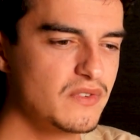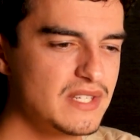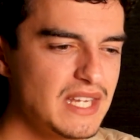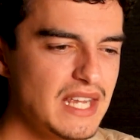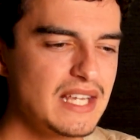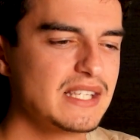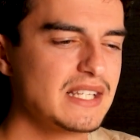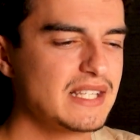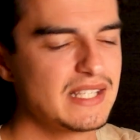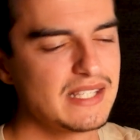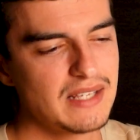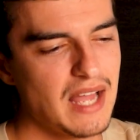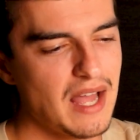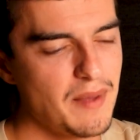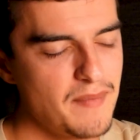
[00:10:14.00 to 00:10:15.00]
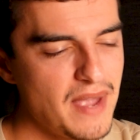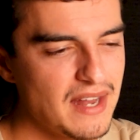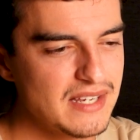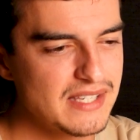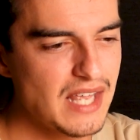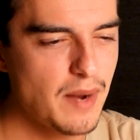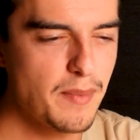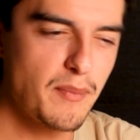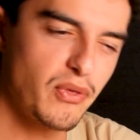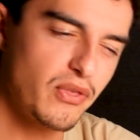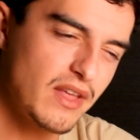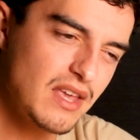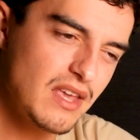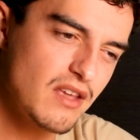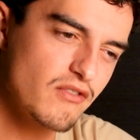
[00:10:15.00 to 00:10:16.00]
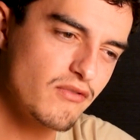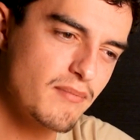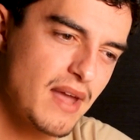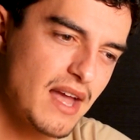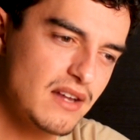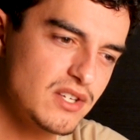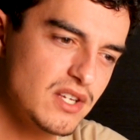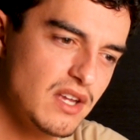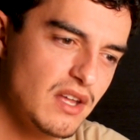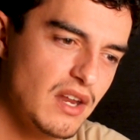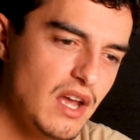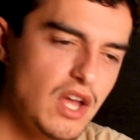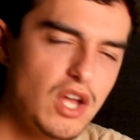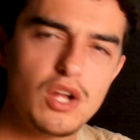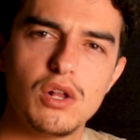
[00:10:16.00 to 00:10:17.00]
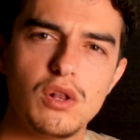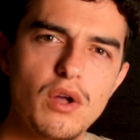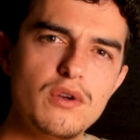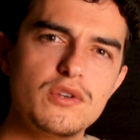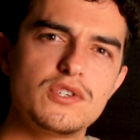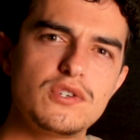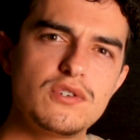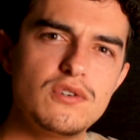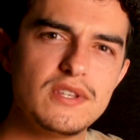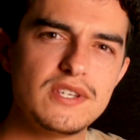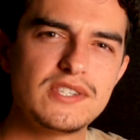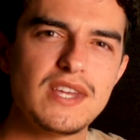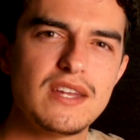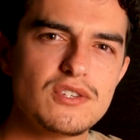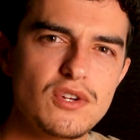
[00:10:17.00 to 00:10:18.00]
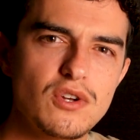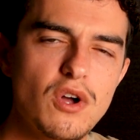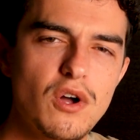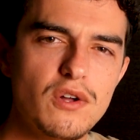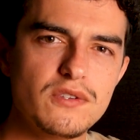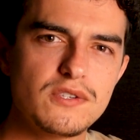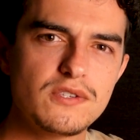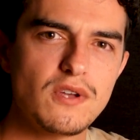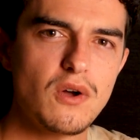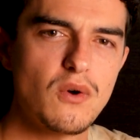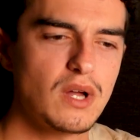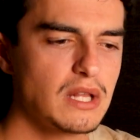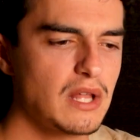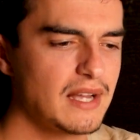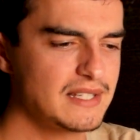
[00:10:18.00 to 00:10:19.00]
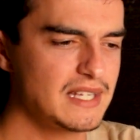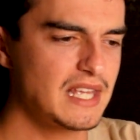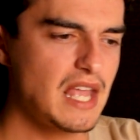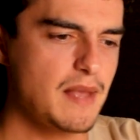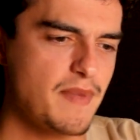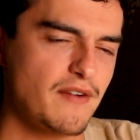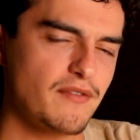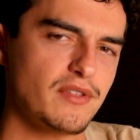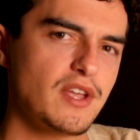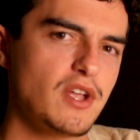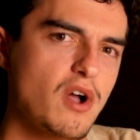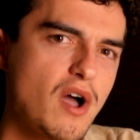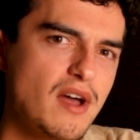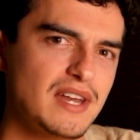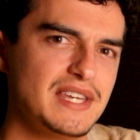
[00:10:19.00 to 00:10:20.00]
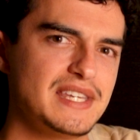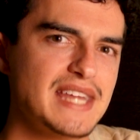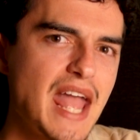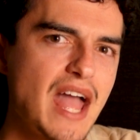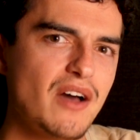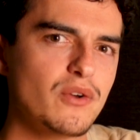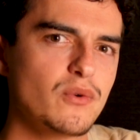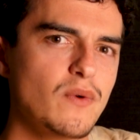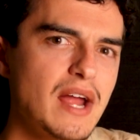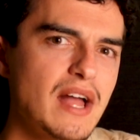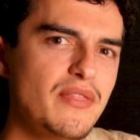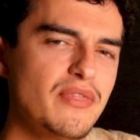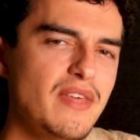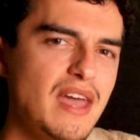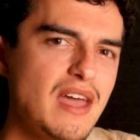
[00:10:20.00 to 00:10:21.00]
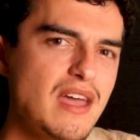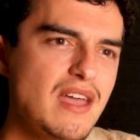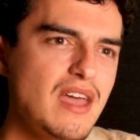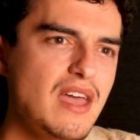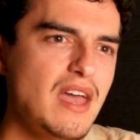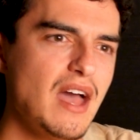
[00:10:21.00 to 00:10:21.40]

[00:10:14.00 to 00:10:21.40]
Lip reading: decent mounting setup. I'm thinking of mounting it close to the center console. I like to keep everything kind of down around there.